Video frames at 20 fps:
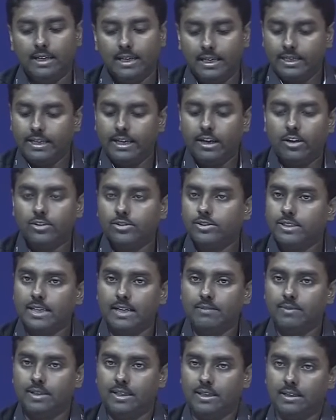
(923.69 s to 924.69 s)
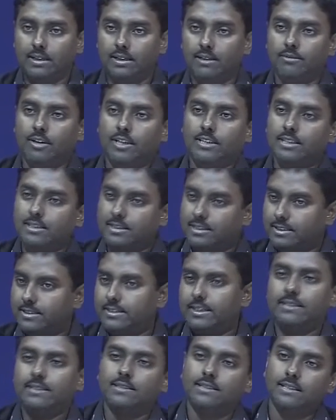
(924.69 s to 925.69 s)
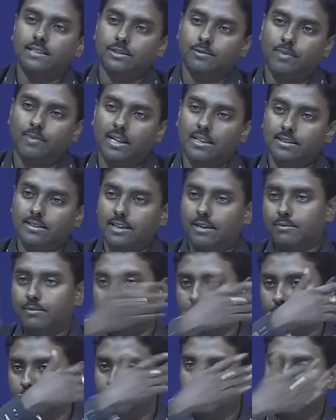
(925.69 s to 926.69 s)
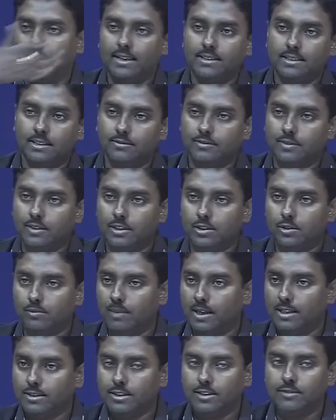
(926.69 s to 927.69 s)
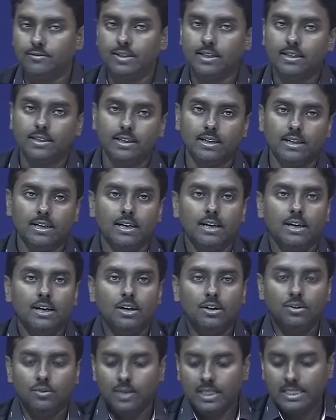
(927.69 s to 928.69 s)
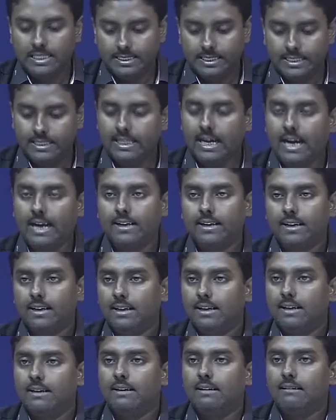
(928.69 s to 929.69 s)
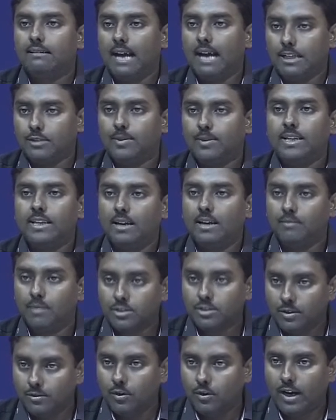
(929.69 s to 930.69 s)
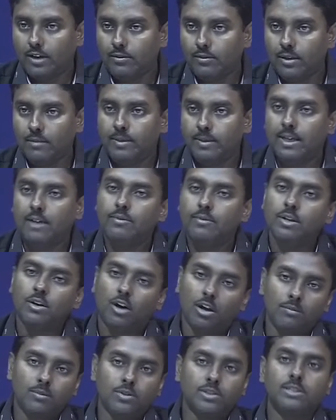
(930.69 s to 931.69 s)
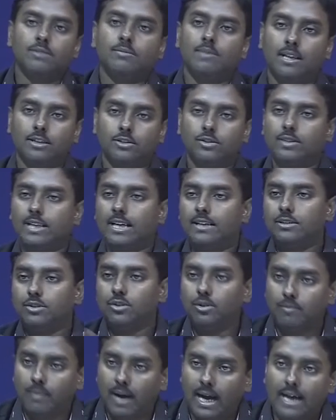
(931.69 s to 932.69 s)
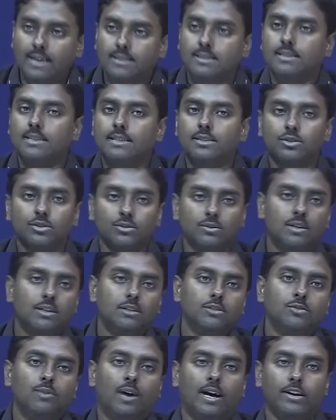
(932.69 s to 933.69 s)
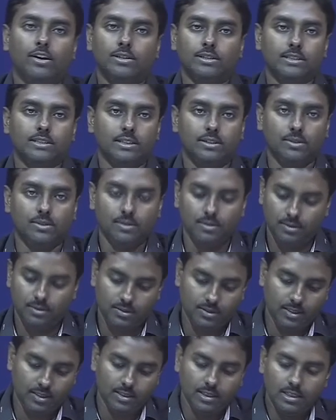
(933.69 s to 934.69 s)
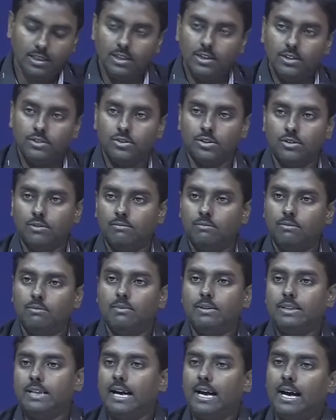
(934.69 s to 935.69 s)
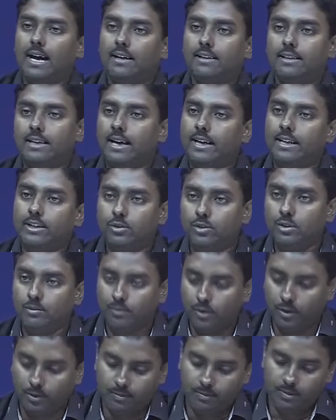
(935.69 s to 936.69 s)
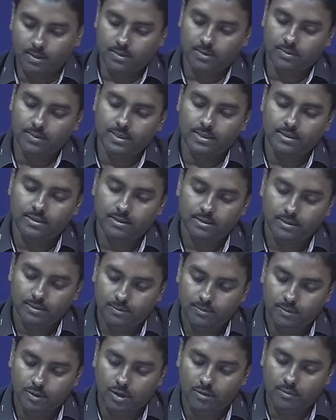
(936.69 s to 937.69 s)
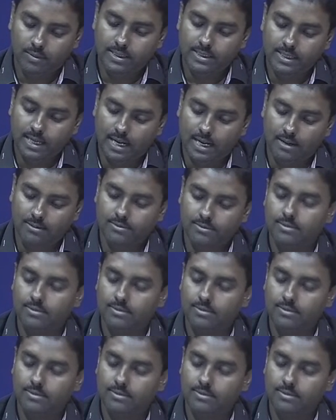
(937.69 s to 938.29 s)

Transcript: Here also same thing. If I just stretch this pulse up to minus infinity to plus infinity, we will see that as many numbers of 1 will be coming almost similar. So, there is no biasness towards 1 or 0. Okay. So, they are equiprobable with probability half.